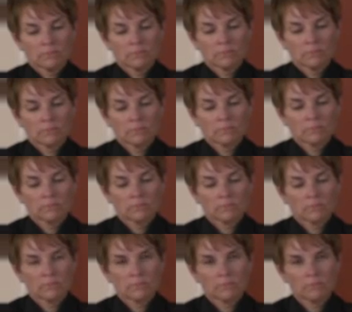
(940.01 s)

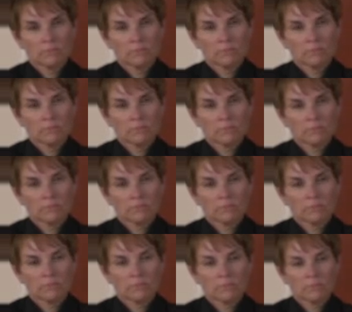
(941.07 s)

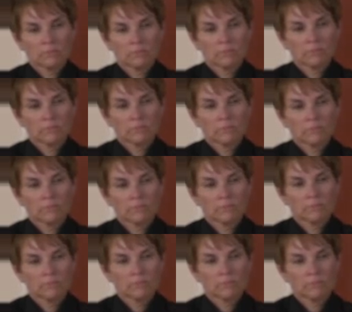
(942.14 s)

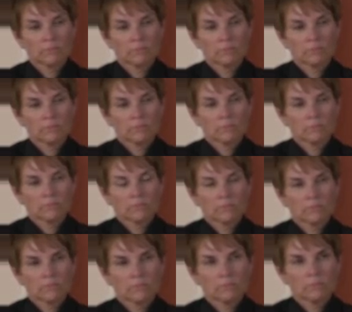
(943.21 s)

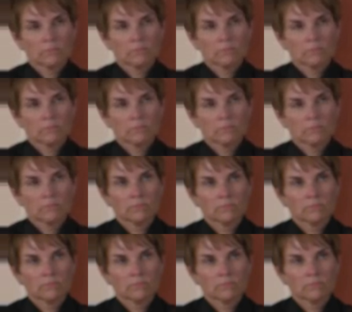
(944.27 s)
(silent)